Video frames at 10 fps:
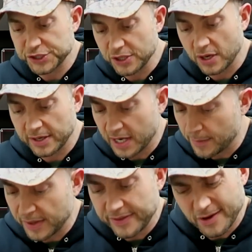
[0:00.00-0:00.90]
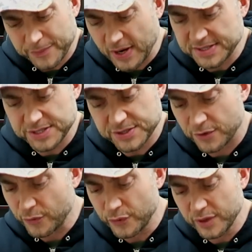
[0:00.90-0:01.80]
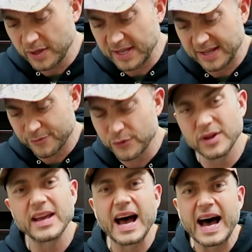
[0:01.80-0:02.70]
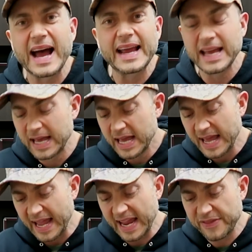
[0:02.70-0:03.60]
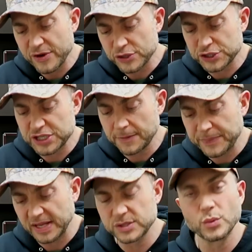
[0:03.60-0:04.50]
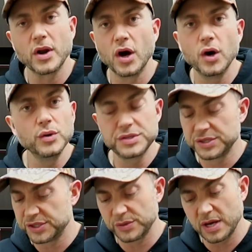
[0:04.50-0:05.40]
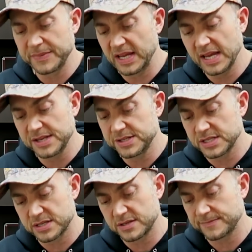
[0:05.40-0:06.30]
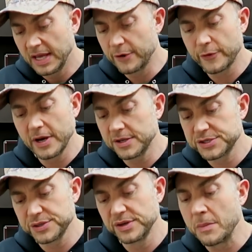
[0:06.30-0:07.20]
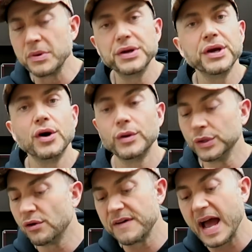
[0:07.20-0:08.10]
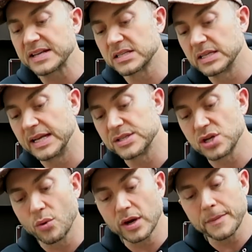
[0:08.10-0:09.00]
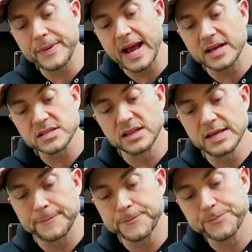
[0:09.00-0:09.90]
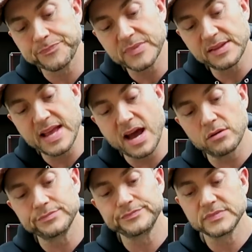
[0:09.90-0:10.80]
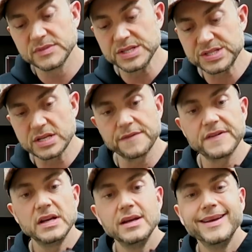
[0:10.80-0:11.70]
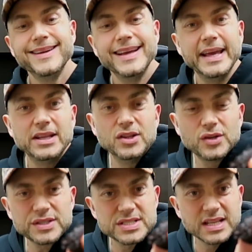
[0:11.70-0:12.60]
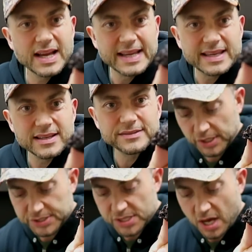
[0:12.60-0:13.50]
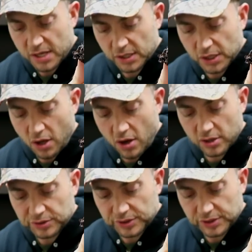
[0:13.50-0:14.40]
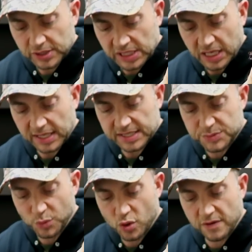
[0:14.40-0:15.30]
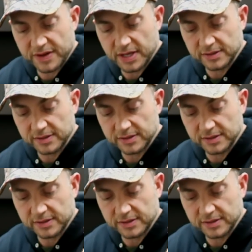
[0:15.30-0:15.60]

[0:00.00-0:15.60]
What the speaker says: shit on there, but their prices are really, really high, and their shipping is what hoses you. I mean, it rails you in the booty hole, no Vaseline. So we're gonna pack us a lip. Now, this stuff, it looks like it's not a long cut. It's more of